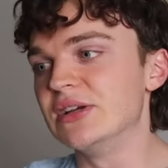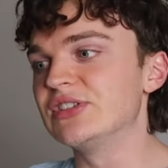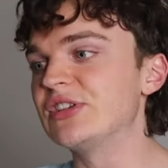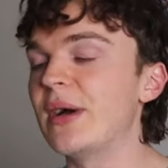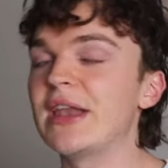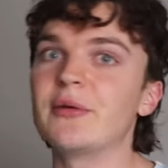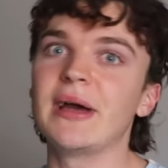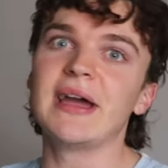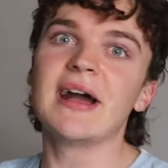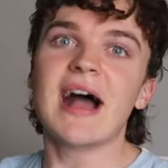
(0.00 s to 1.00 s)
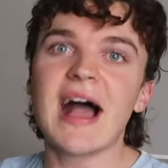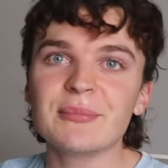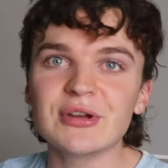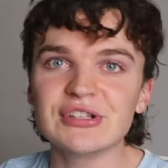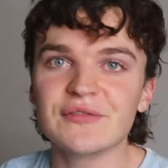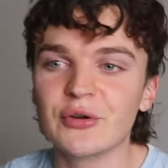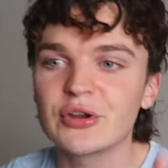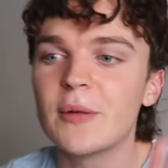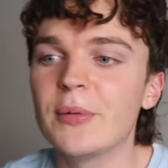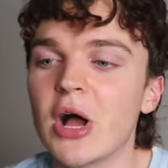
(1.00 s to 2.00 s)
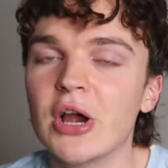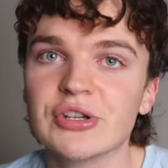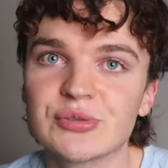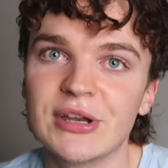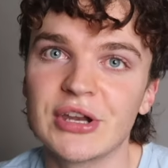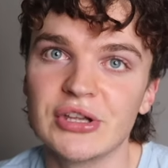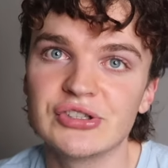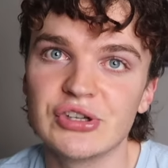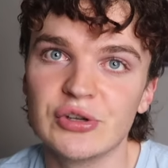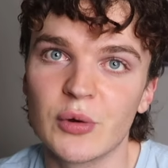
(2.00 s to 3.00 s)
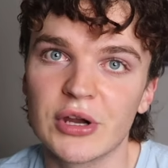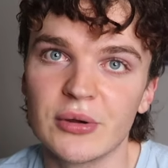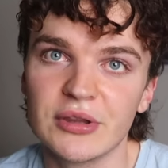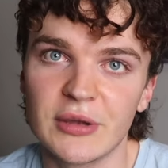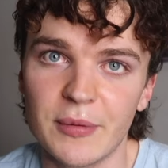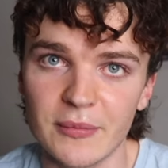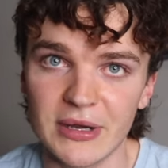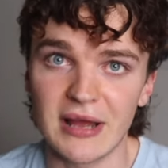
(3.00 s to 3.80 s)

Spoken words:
So anyway, I'm going to devote a couple hours right now to working around the apartment.